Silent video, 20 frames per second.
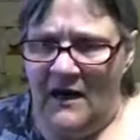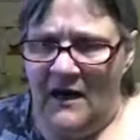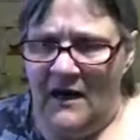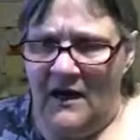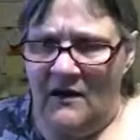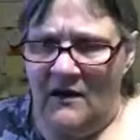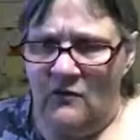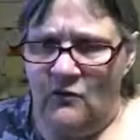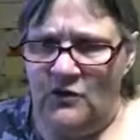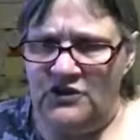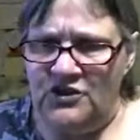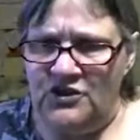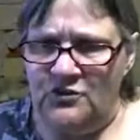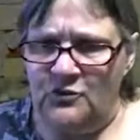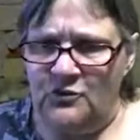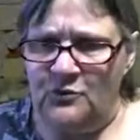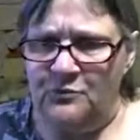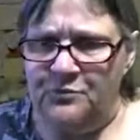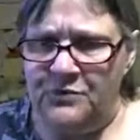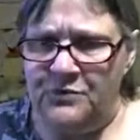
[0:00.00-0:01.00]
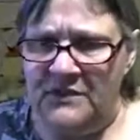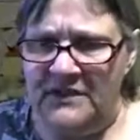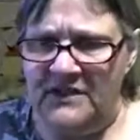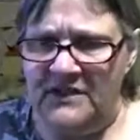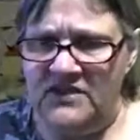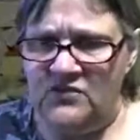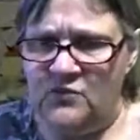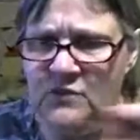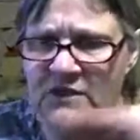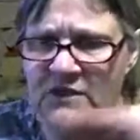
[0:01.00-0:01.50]
would you please
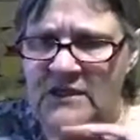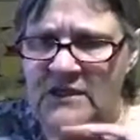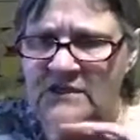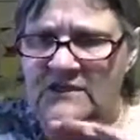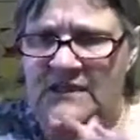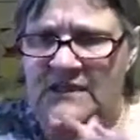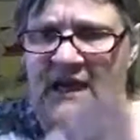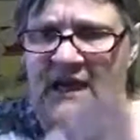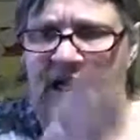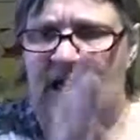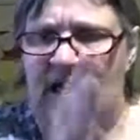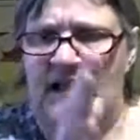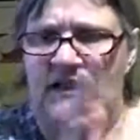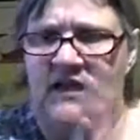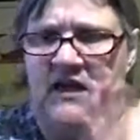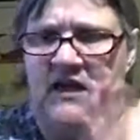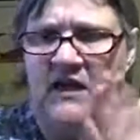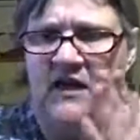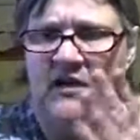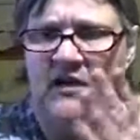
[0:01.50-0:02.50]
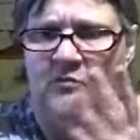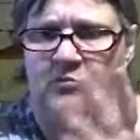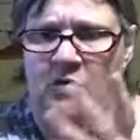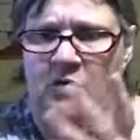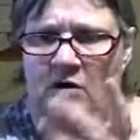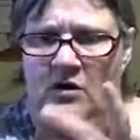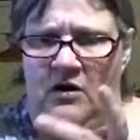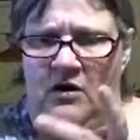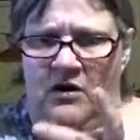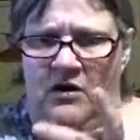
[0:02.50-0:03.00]
read the analog
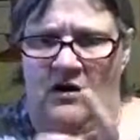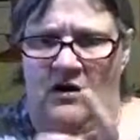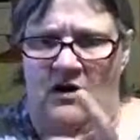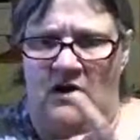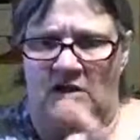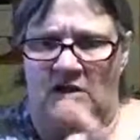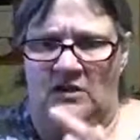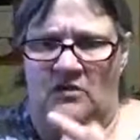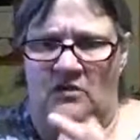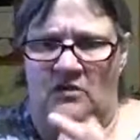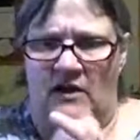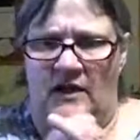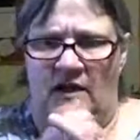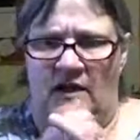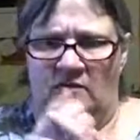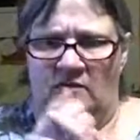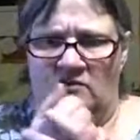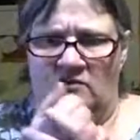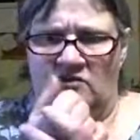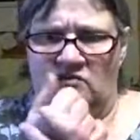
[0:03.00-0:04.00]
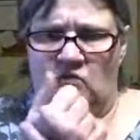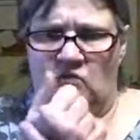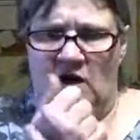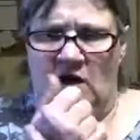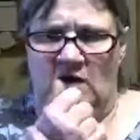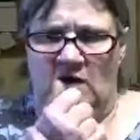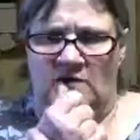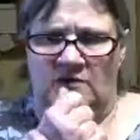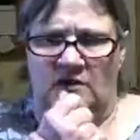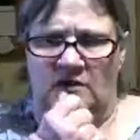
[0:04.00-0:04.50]
book on Laura Ingalls
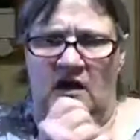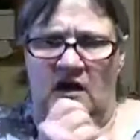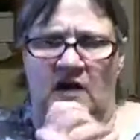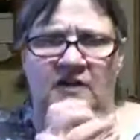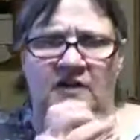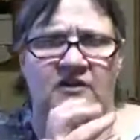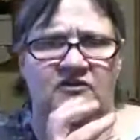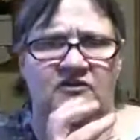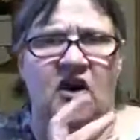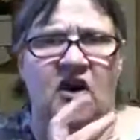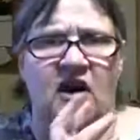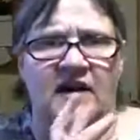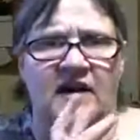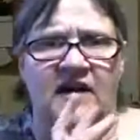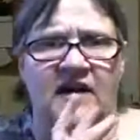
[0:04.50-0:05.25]
Wilder? Are you talking